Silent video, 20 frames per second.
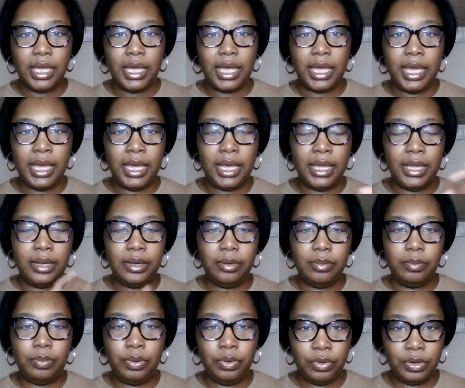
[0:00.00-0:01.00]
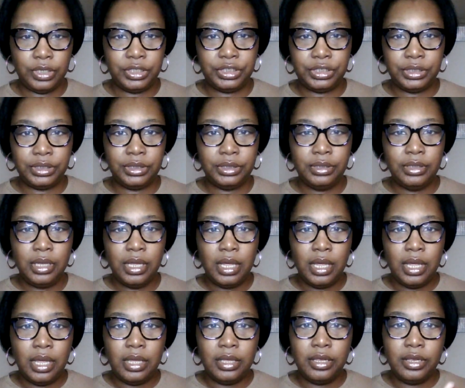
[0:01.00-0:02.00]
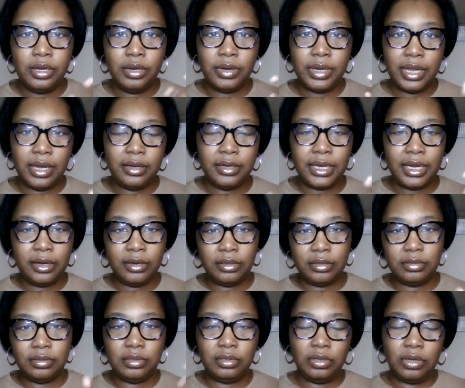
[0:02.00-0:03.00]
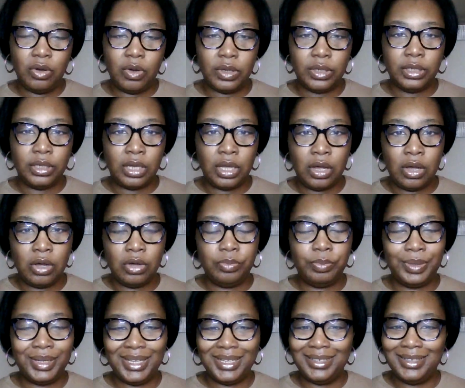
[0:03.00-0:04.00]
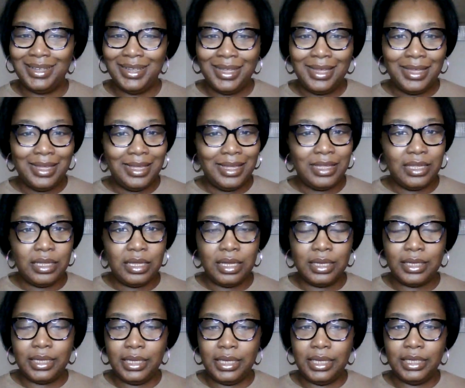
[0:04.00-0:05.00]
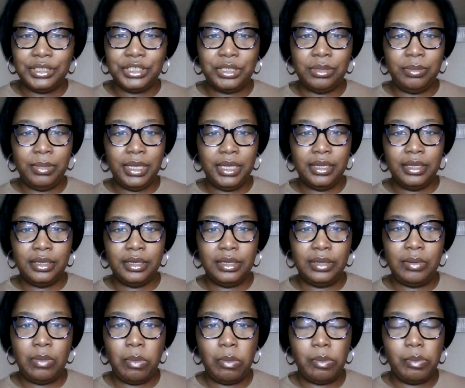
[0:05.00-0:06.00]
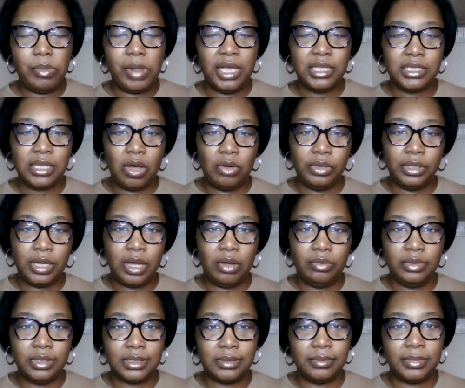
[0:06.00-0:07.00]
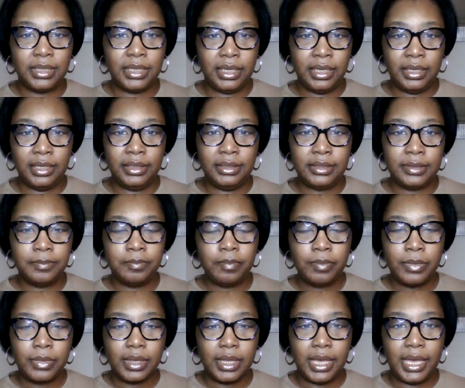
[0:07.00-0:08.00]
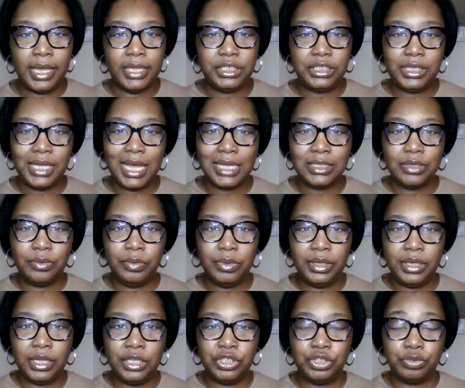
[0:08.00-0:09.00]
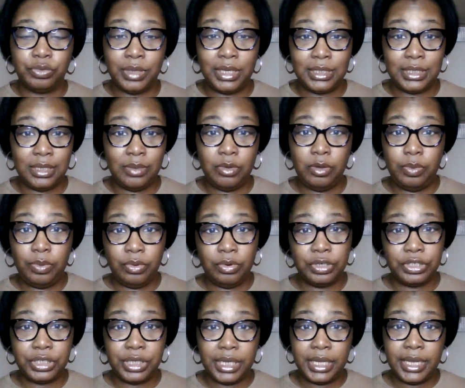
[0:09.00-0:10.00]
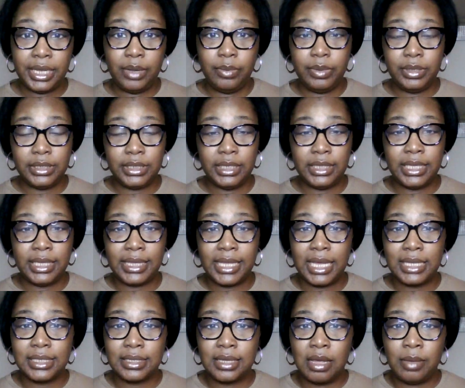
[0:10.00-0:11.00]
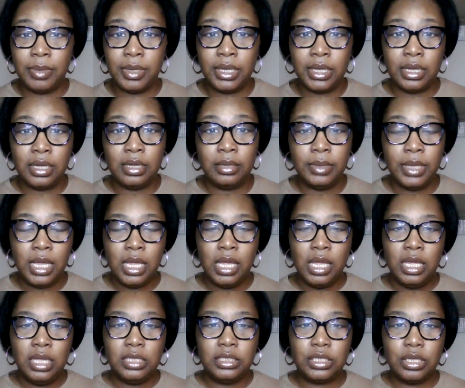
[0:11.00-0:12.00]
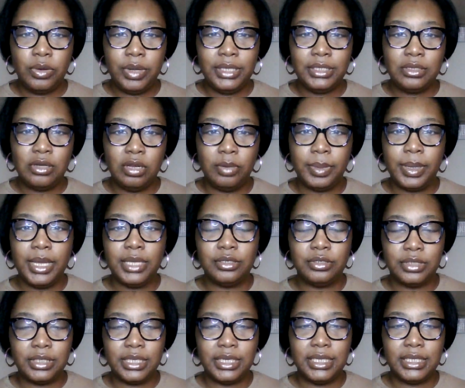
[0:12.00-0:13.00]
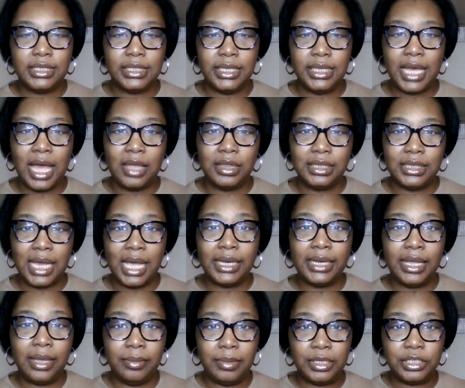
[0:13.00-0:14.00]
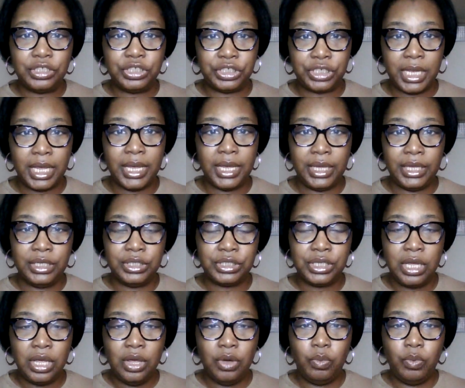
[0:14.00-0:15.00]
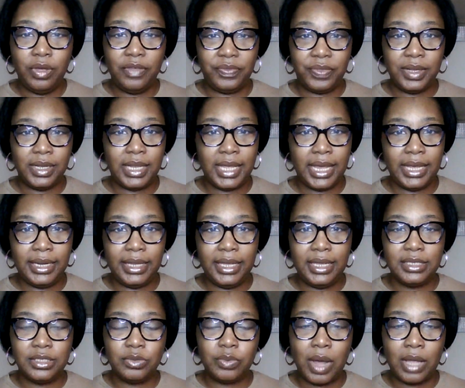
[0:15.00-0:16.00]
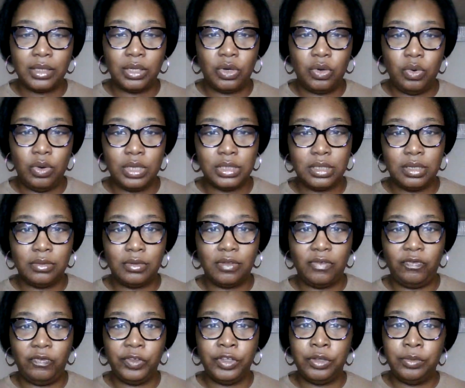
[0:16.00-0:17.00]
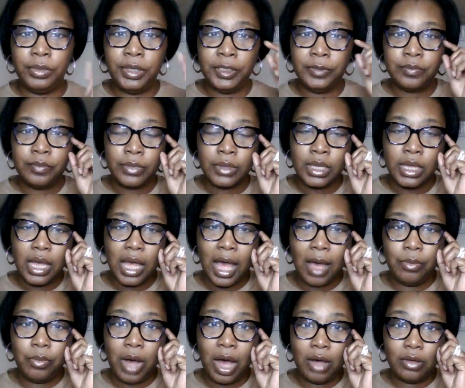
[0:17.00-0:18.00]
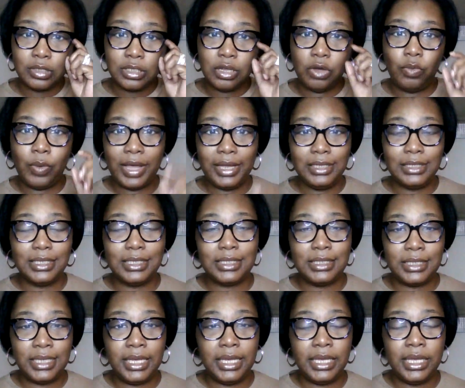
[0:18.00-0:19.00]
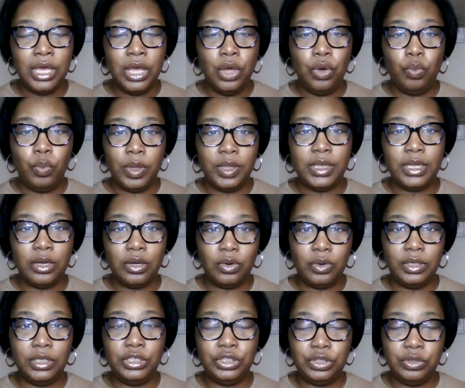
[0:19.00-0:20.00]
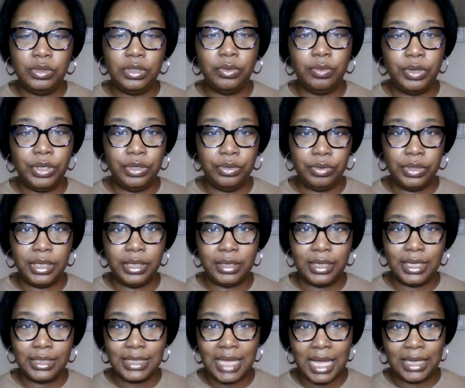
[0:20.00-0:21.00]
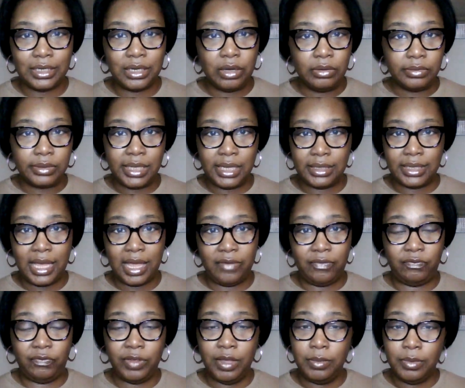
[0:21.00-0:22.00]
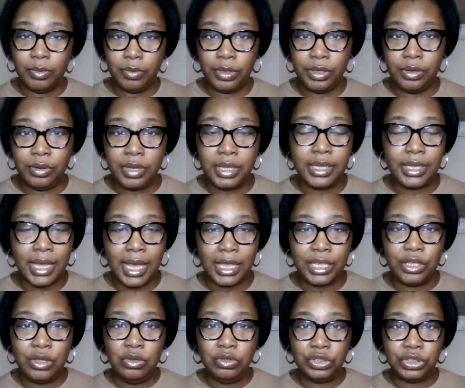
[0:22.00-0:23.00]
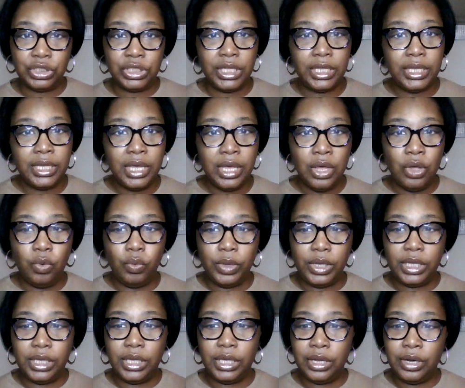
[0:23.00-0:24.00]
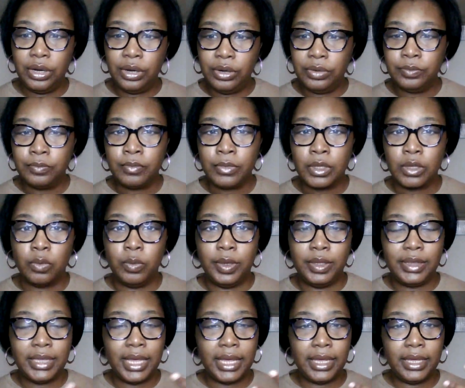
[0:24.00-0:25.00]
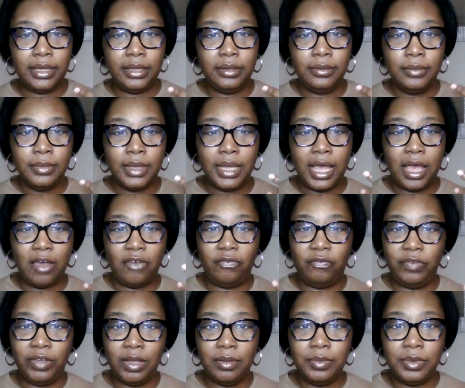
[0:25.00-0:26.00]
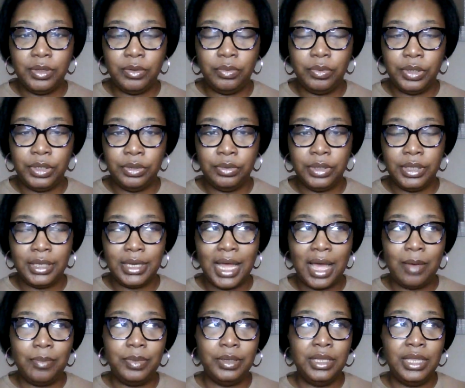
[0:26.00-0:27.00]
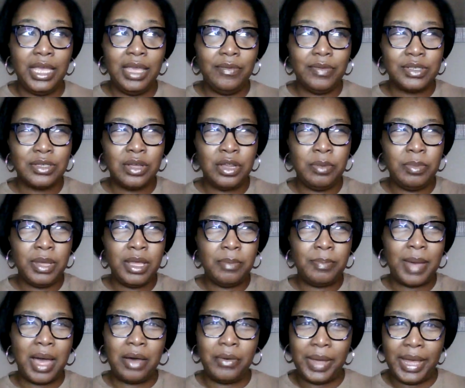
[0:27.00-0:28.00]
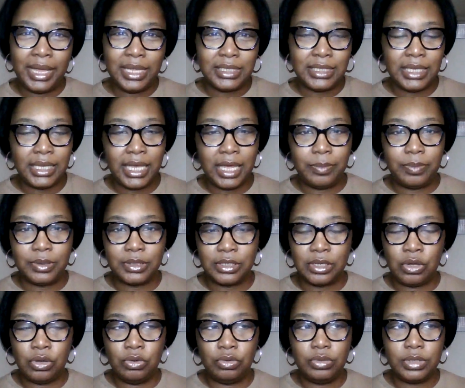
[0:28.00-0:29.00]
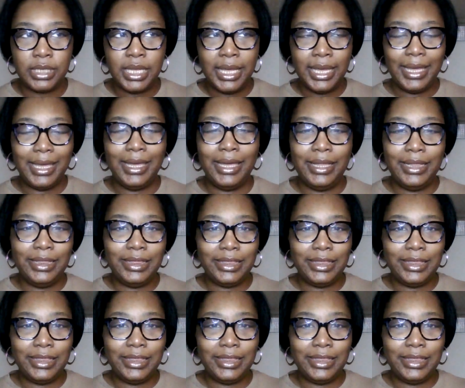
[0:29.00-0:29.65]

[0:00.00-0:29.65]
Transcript: and Porsha. They're going along, but again, Shamia is holding on to some things, and she hasn't really addressed them with Porsha yet. We see that that's coming up. So it's going to be interesting to see how the dynamics change with the ladies throughout the course of the filming. I'm also waiting to see when they're going to do the reunion because I don't think they filmed the reunion yet. Usually we hear when they have filmed the reunion. I believe it's going to be about 18 episodes in